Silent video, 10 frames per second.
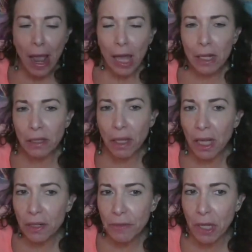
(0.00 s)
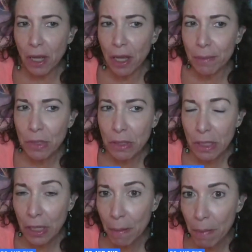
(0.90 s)
and a lot of times
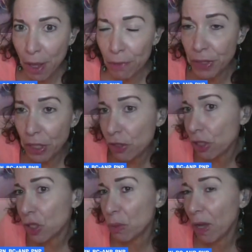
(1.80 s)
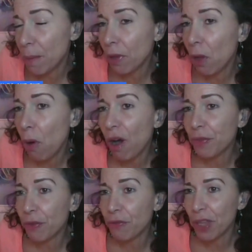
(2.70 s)
the male physicians might blow
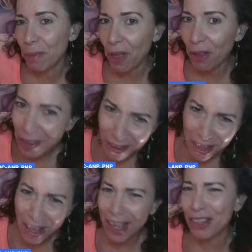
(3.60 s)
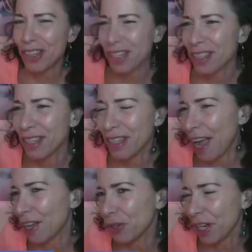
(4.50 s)
off the female, like, you're just
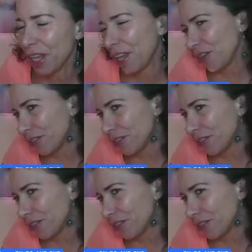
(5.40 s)
exaggerating it.